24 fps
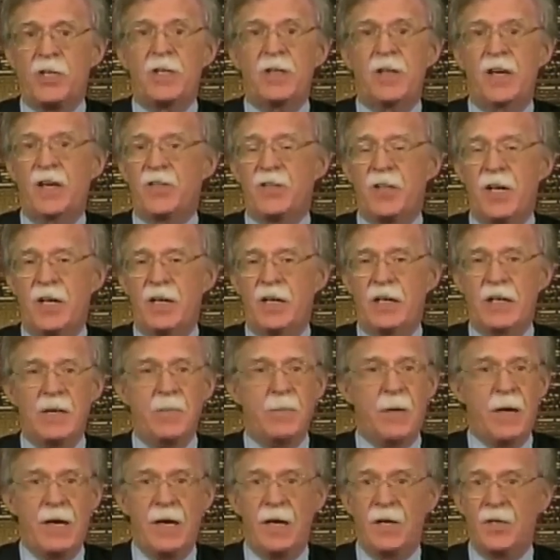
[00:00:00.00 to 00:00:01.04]
They send
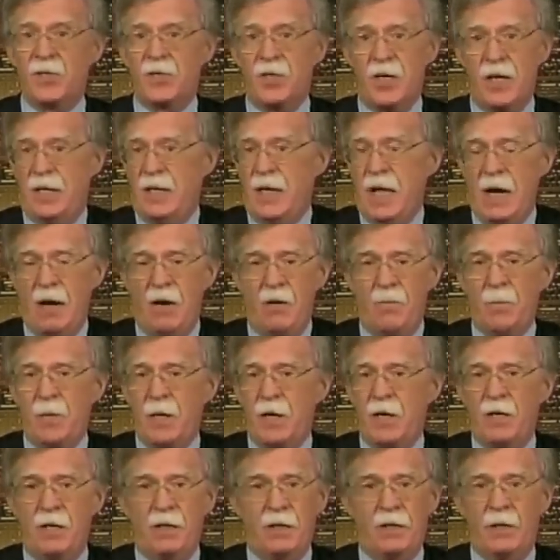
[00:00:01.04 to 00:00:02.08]
emails, and now
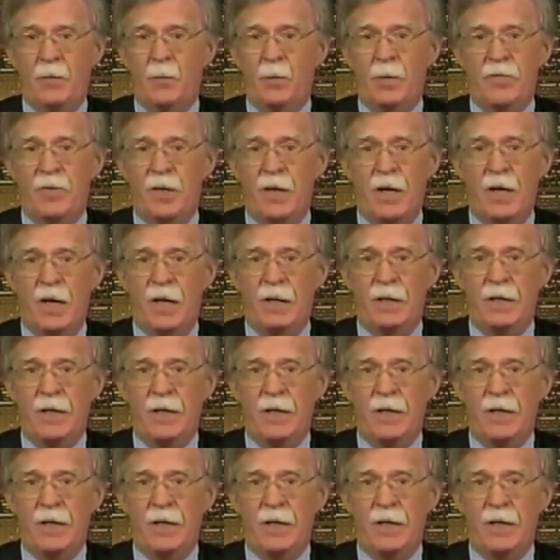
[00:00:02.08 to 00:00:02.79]
apparently we've got